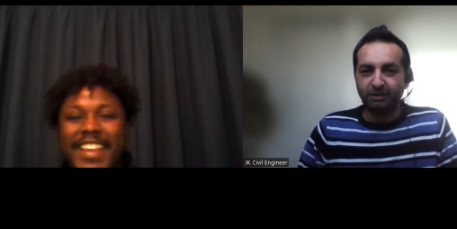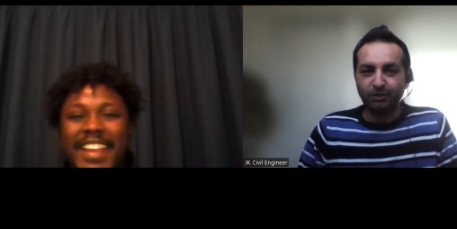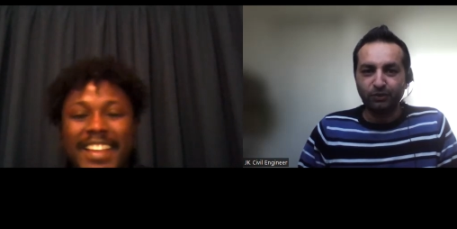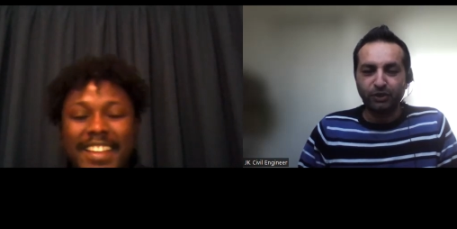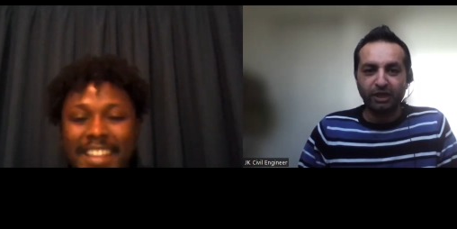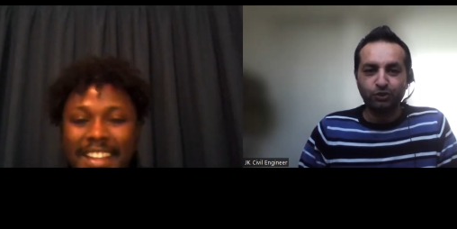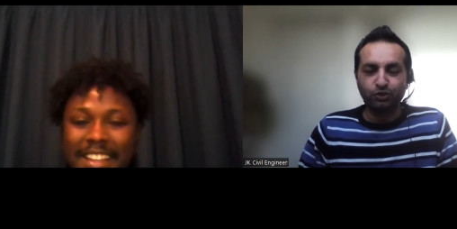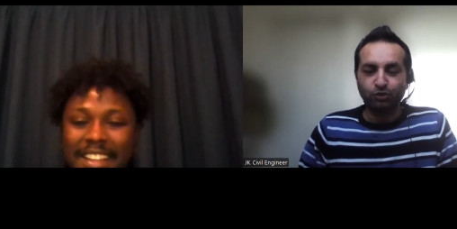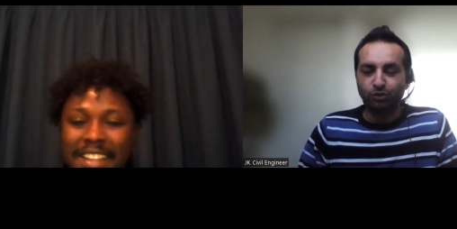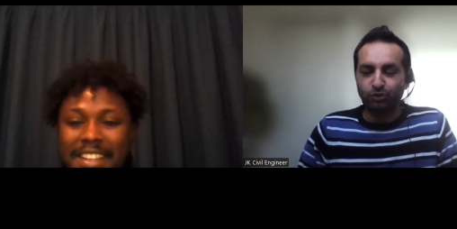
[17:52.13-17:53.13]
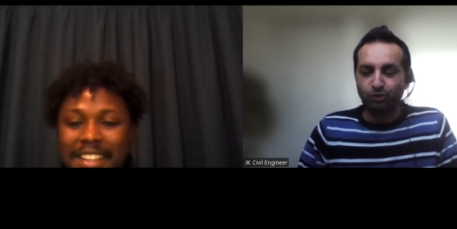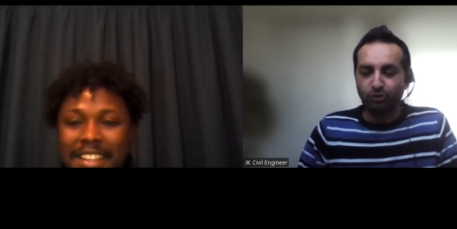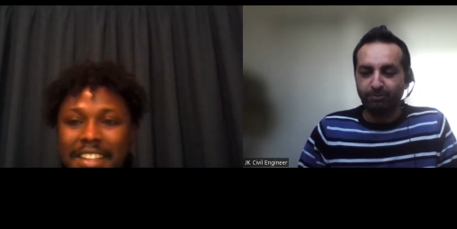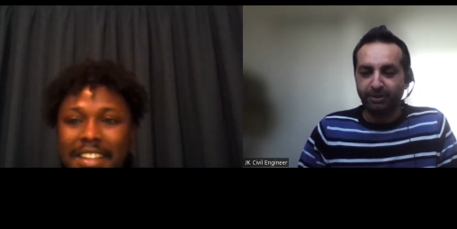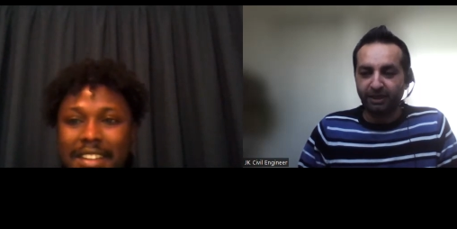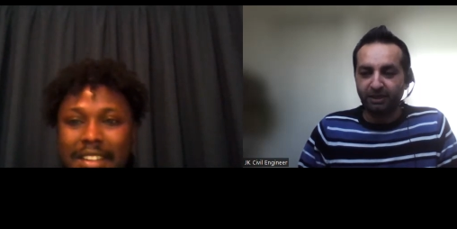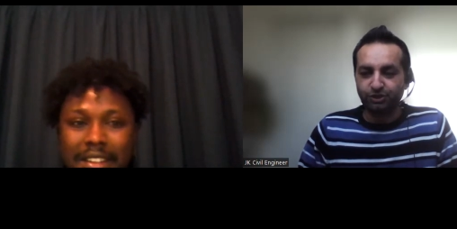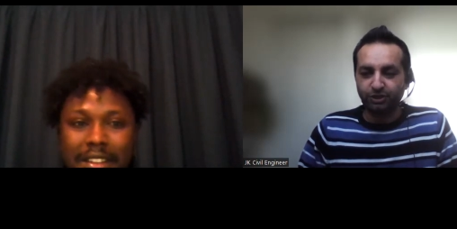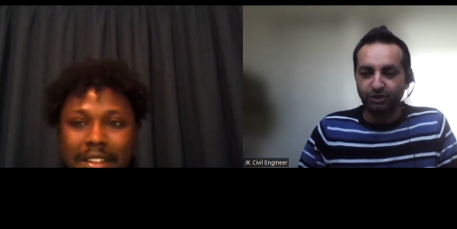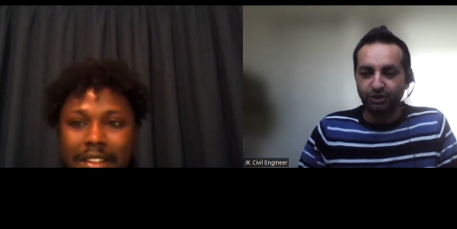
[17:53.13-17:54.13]
Speaker 1: yeah. looking at your your
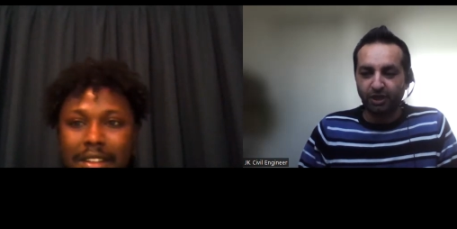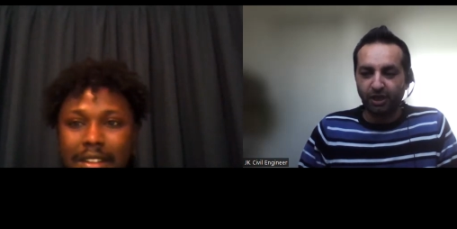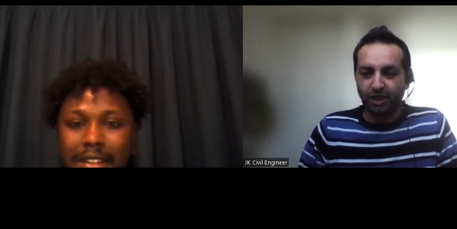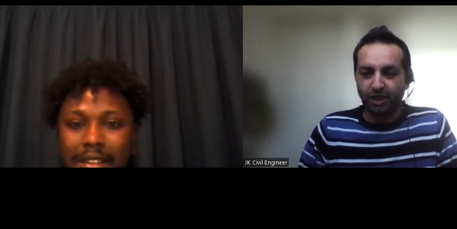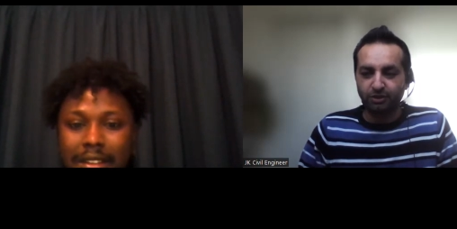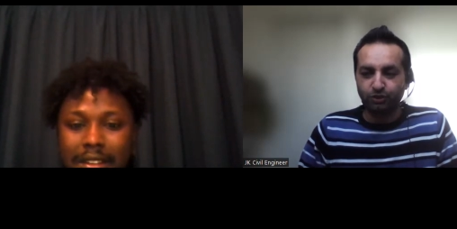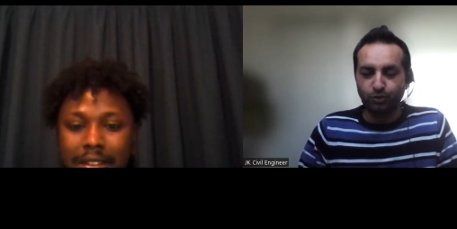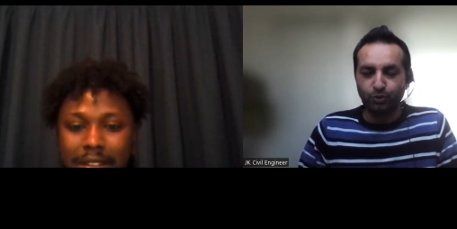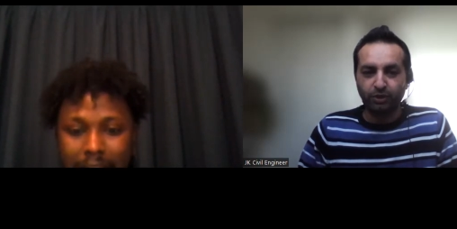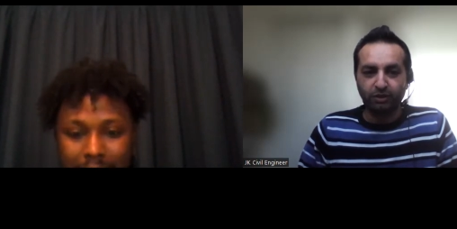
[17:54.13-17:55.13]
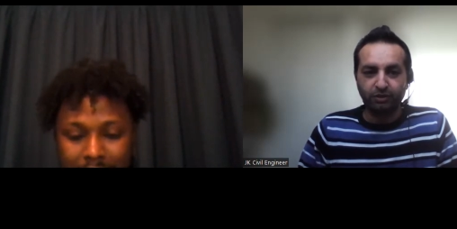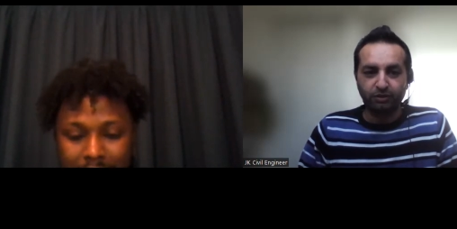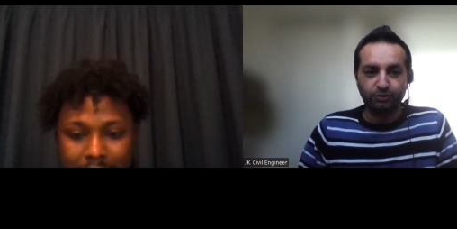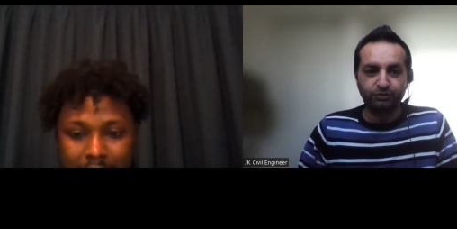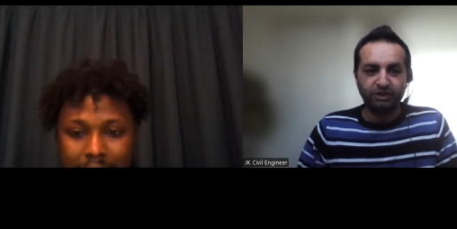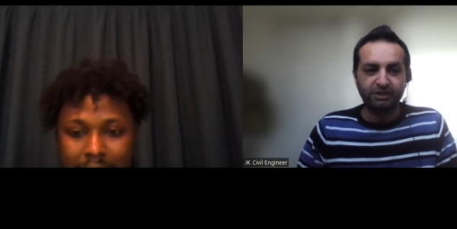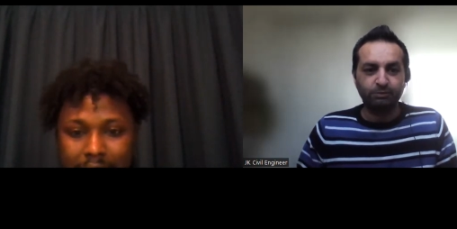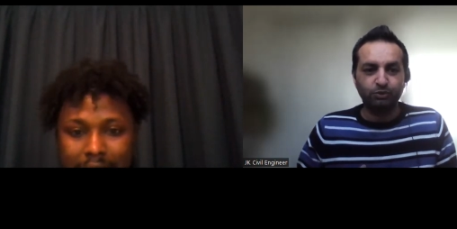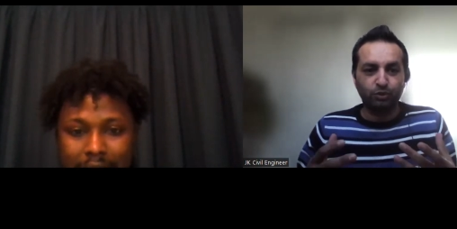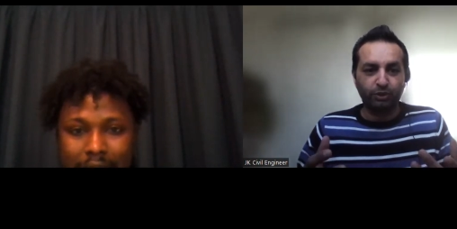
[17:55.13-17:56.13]
passion and your
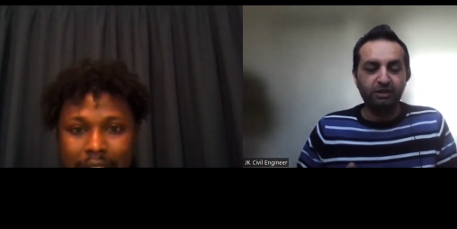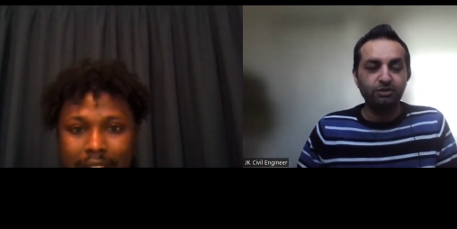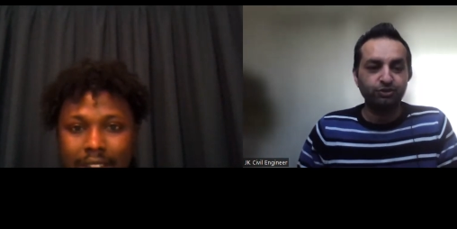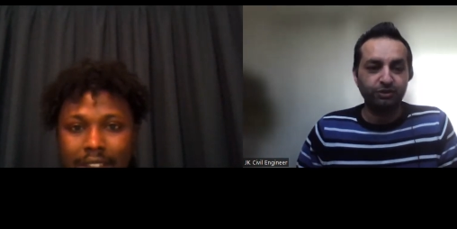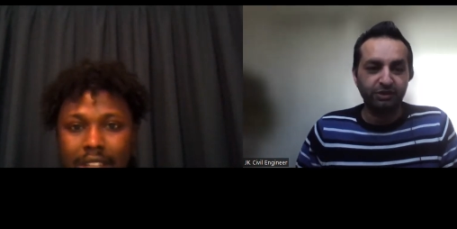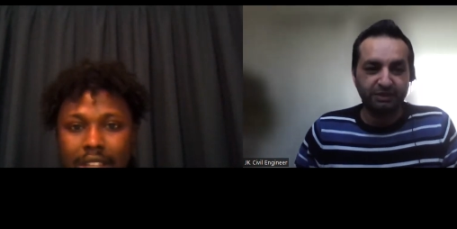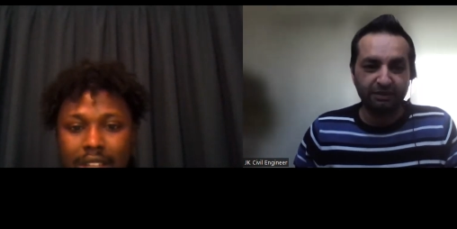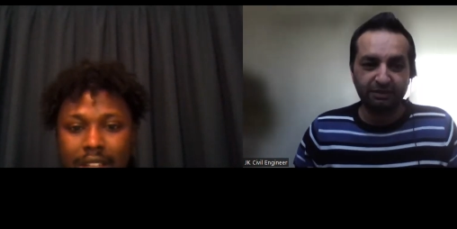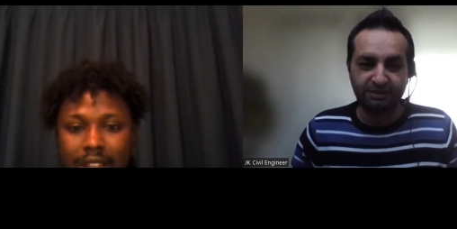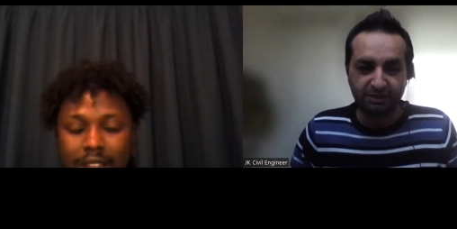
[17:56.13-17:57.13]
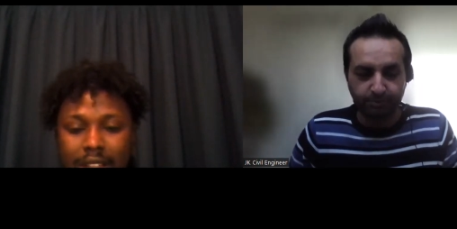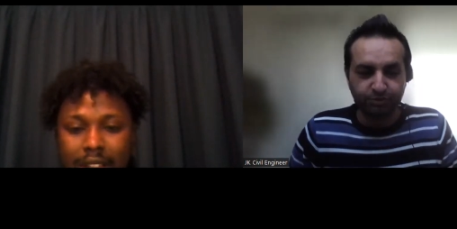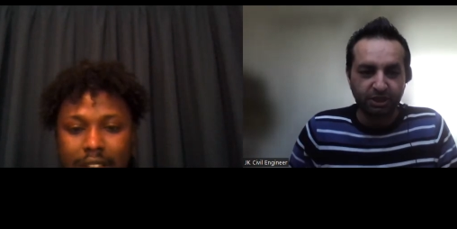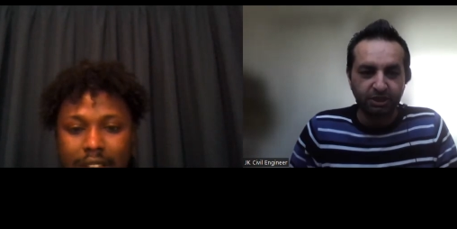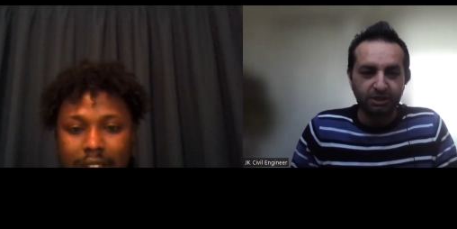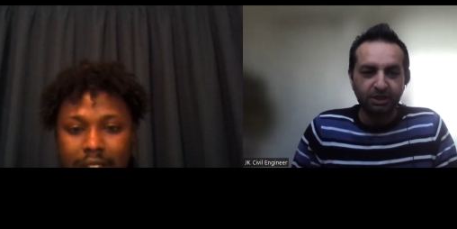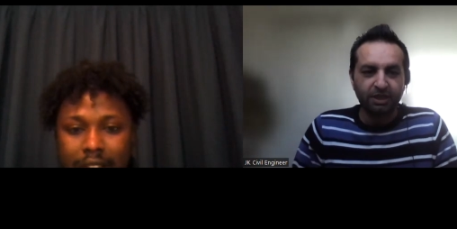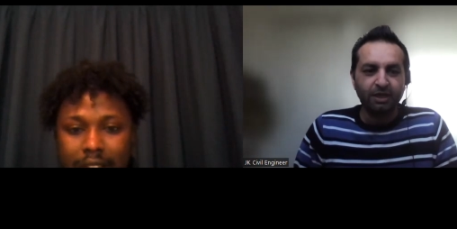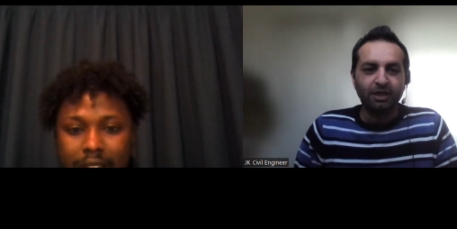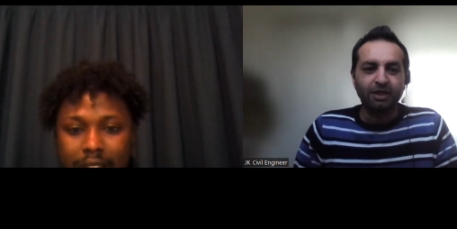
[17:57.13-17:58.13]
enthusiasm, your interest in the subject,
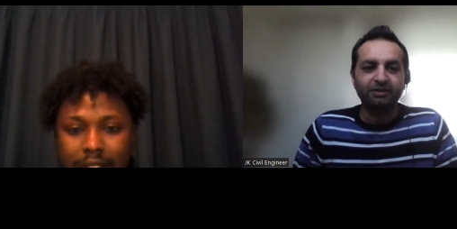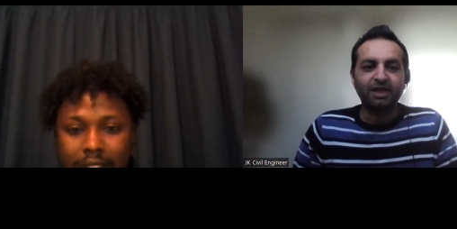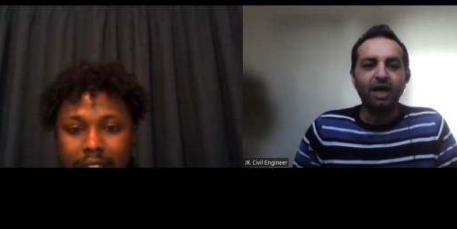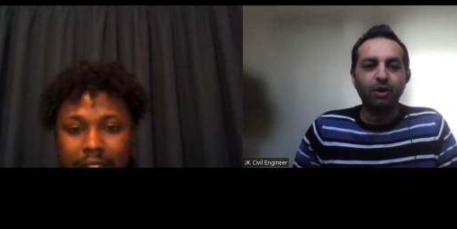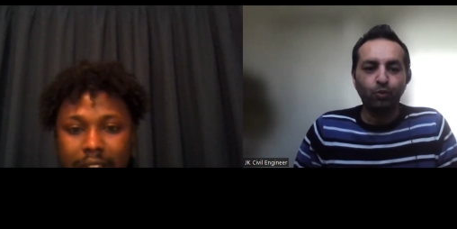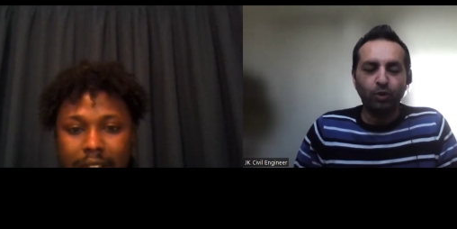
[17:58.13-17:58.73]
that yeah.